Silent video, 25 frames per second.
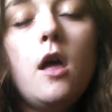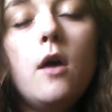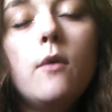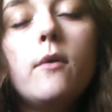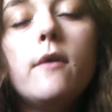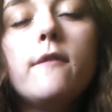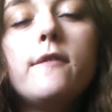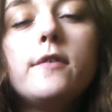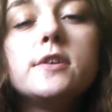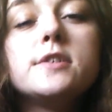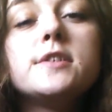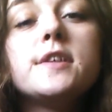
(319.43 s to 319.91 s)

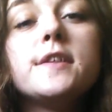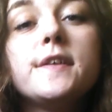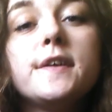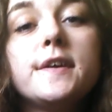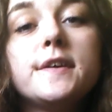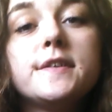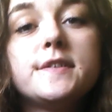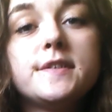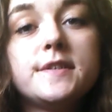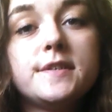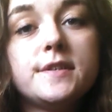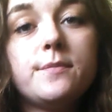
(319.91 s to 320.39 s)
Well, first, I think
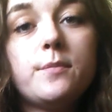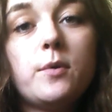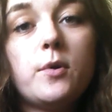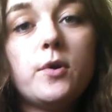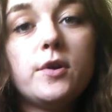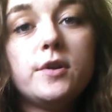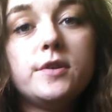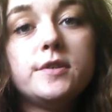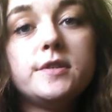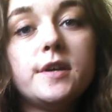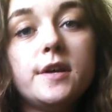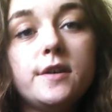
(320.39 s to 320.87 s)
it's
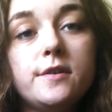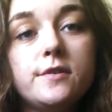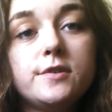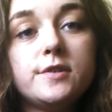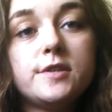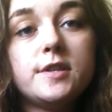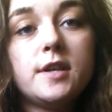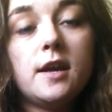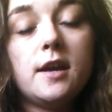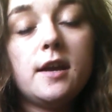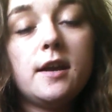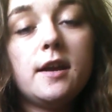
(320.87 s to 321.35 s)
important to
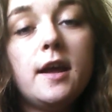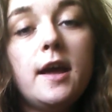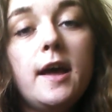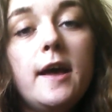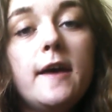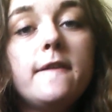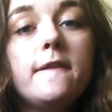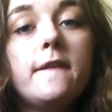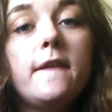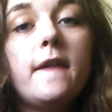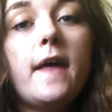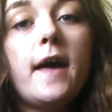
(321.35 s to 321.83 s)
understand
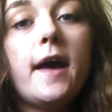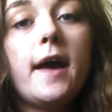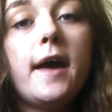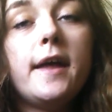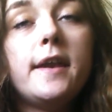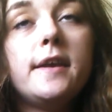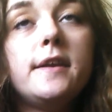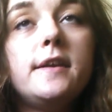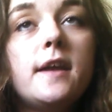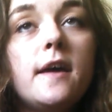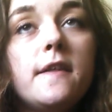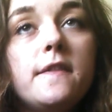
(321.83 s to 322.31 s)

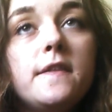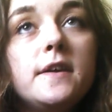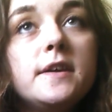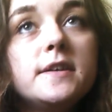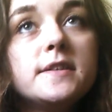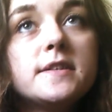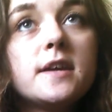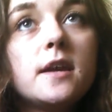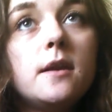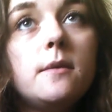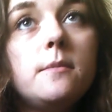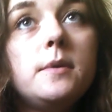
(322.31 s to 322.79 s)
that nothing
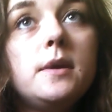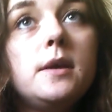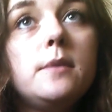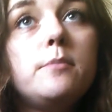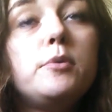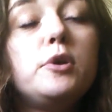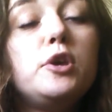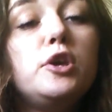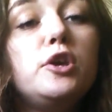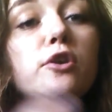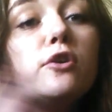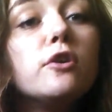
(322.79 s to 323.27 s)
is going to be
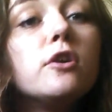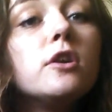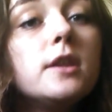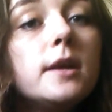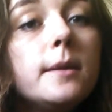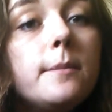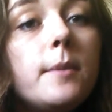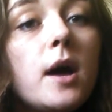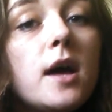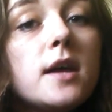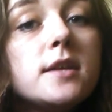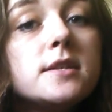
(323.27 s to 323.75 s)

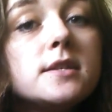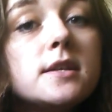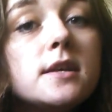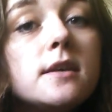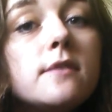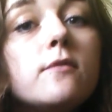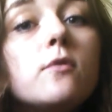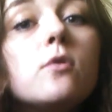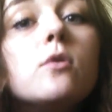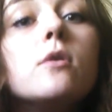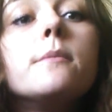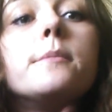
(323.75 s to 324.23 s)
purely
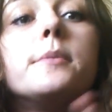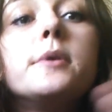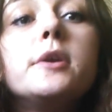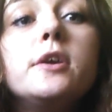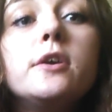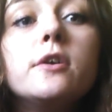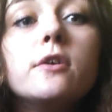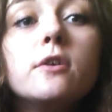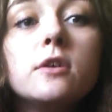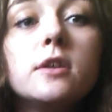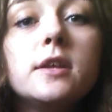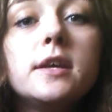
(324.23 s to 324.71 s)
positive or
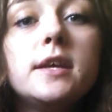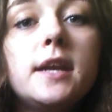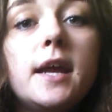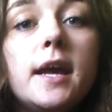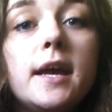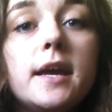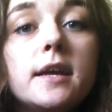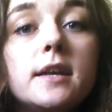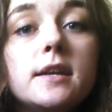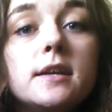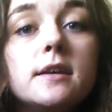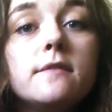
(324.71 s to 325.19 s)
purely
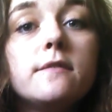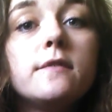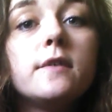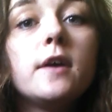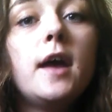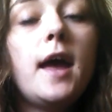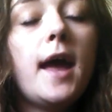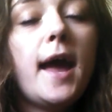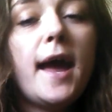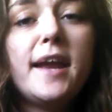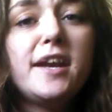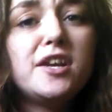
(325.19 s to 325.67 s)
negative,
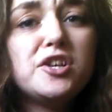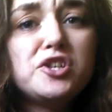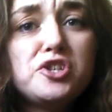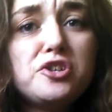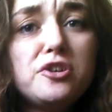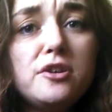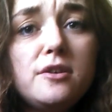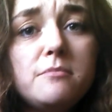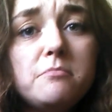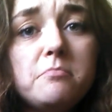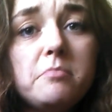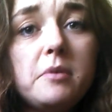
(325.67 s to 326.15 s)
and it
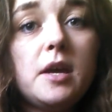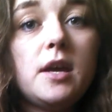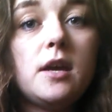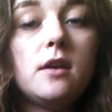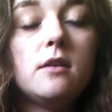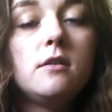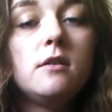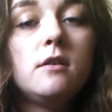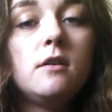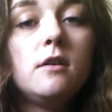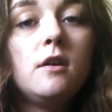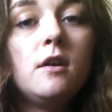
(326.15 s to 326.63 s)
shouldn't be.
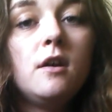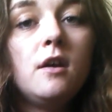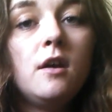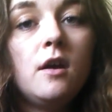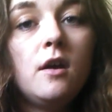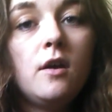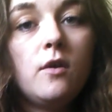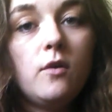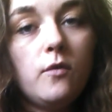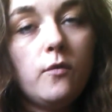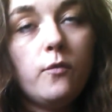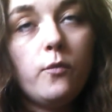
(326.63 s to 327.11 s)

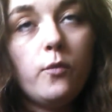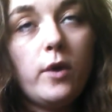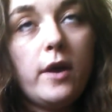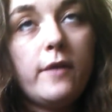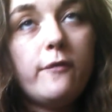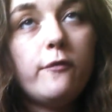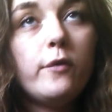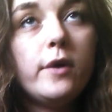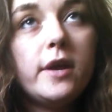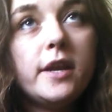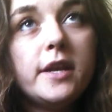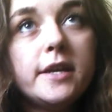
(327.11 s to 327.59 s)

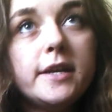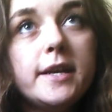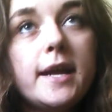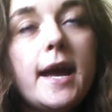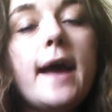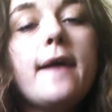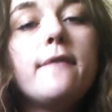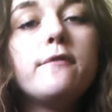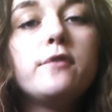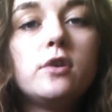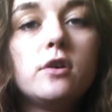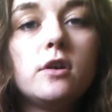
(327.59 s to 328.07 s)
If we didn't
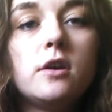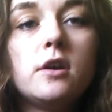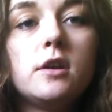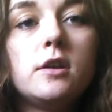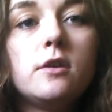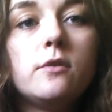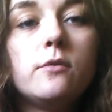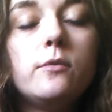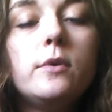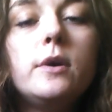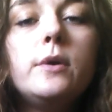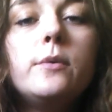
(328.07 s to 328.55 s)
have good,
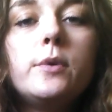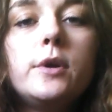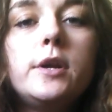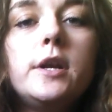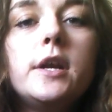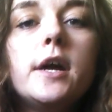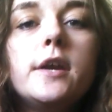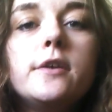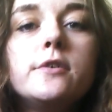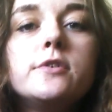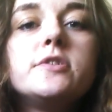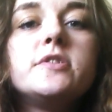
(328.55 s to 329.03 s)
we wouldn't
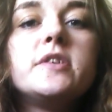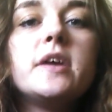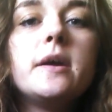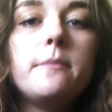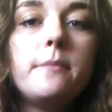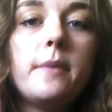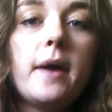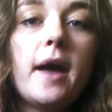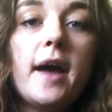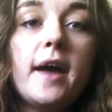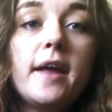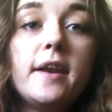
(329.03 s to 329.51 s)

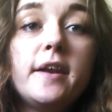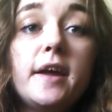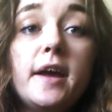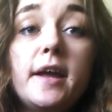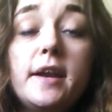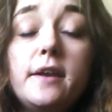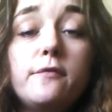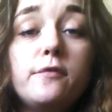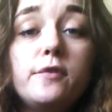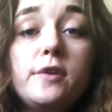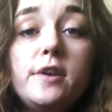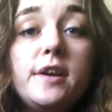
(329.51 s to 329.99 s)
understand bad,
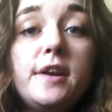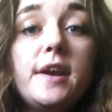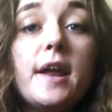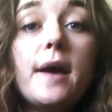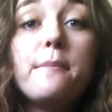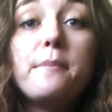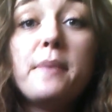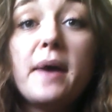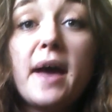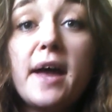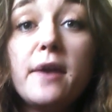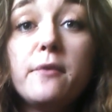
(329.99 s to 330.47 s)
and if we didn't
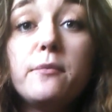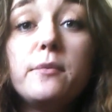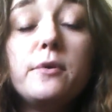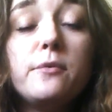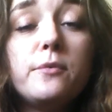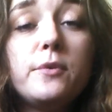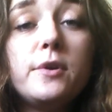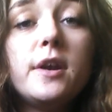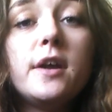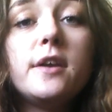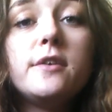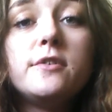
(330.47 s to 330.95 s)
have bad, we
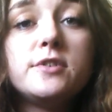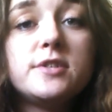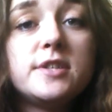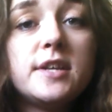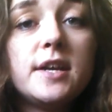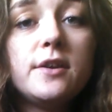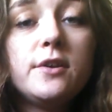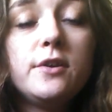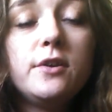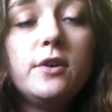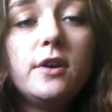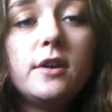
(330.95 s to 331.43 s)
wouldn't
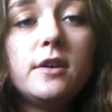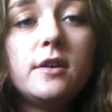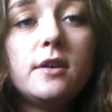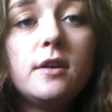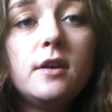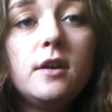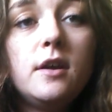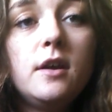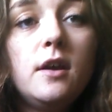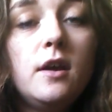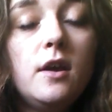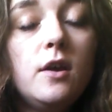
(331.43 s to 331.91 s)
understand good.
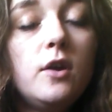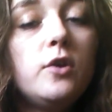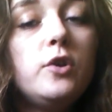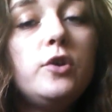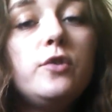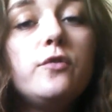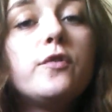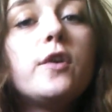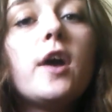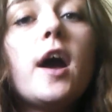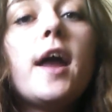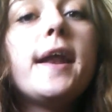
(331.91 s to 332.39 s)

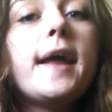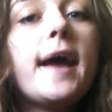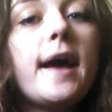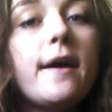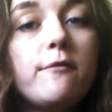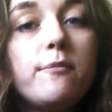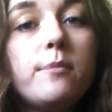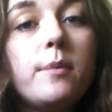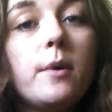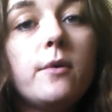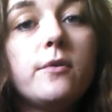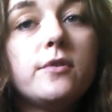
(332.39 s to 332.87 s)
You've got to
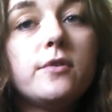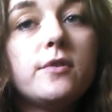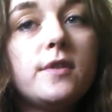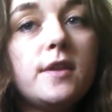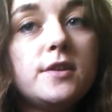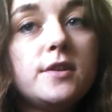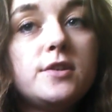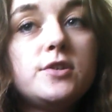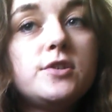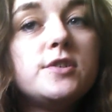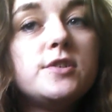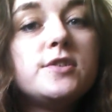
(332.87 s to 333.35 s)
have both.
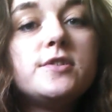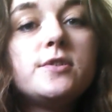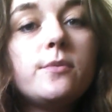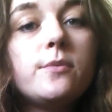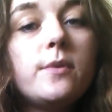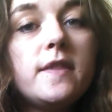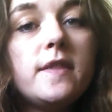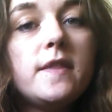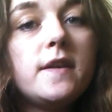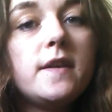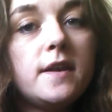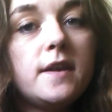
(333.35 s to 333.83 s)
That's just the
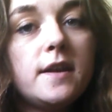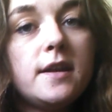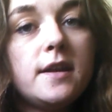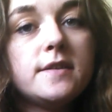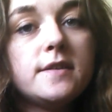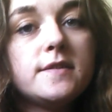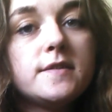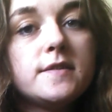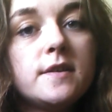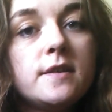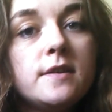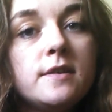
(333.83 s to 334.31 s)
way that it
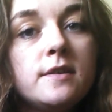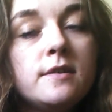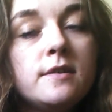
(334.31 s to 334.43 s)
is.